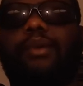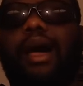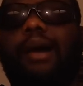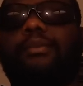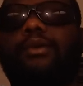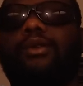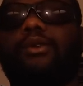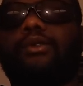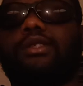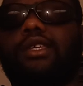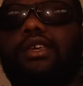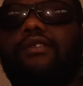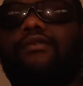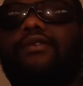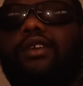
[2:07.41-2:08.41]
popular
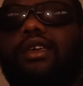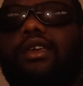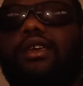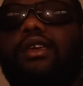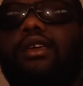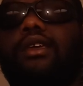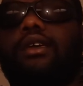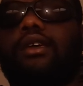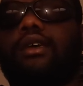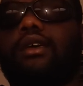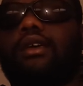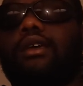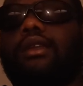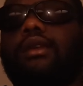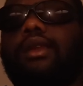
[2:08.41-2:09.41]
TV
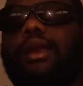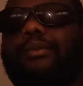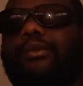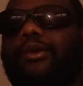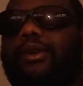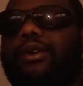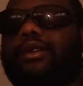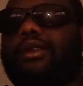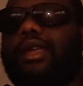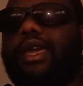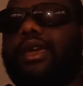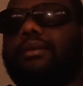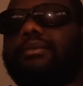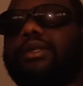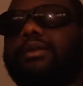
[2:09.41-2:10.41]
network
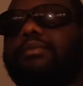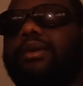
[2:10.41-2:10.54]
names.